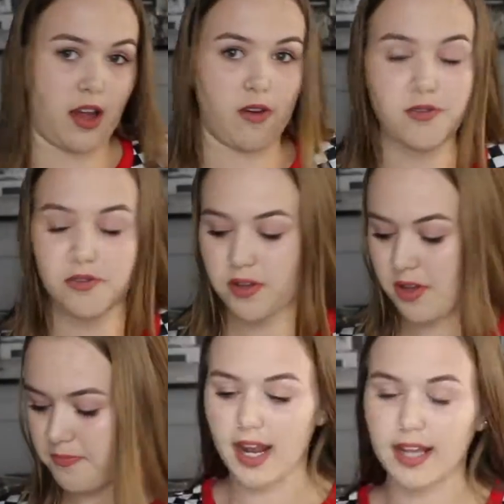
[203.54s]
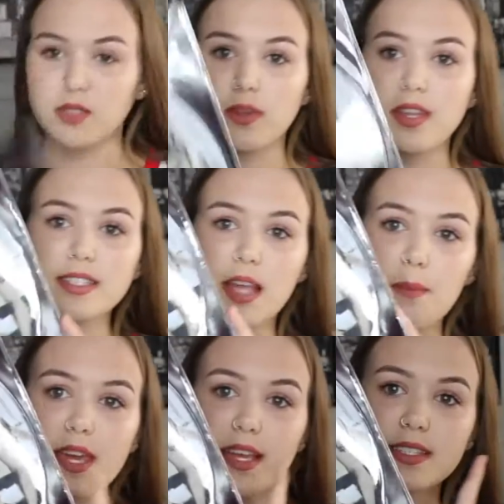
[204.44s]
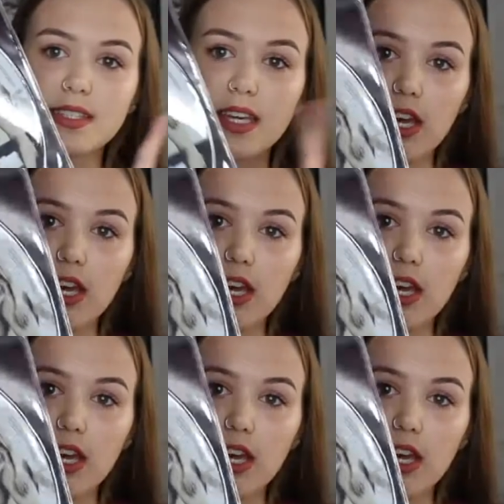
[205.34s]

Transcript: out. Next one they sent me is The